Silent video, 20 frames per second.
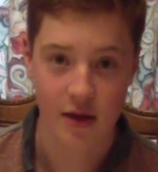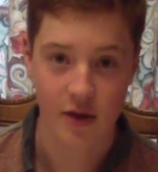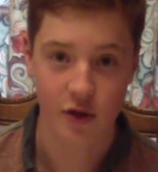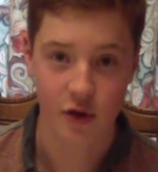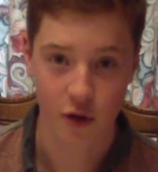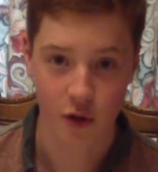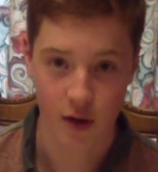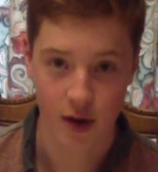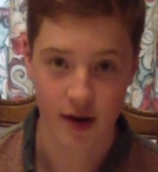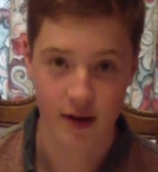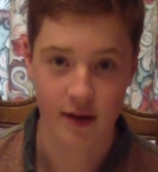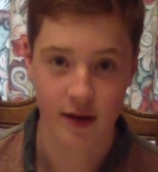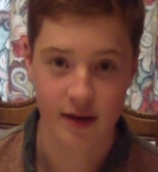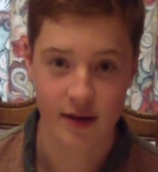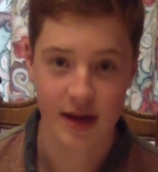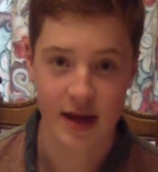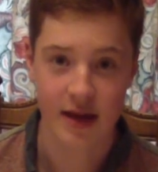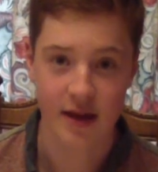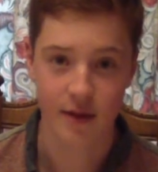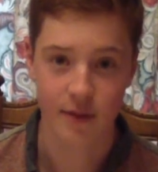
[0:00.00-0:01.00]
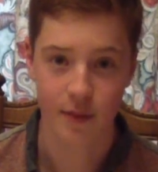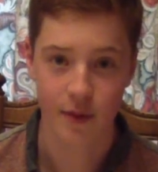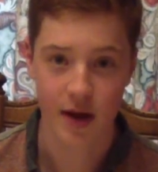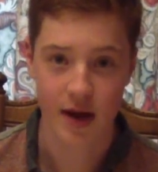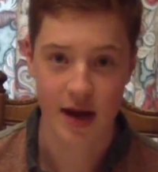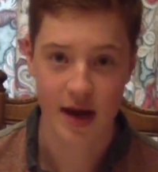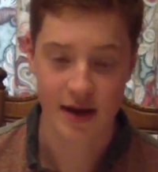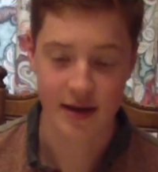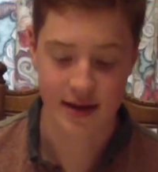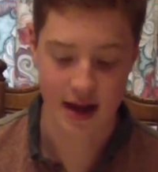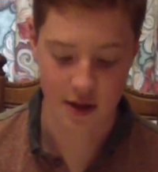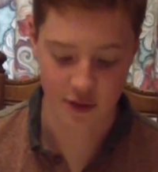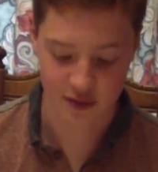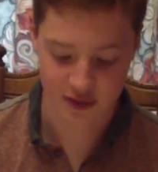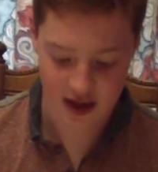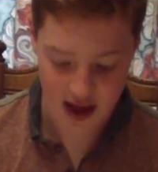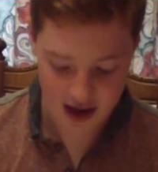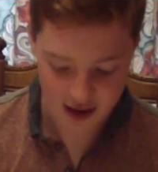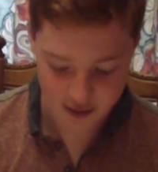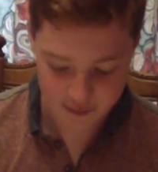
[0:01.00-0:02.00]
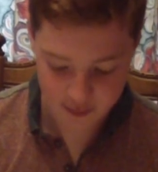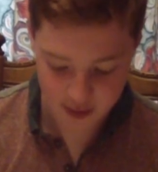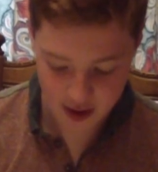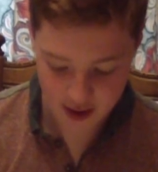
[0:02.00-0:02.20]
during the season, but he is now sacked.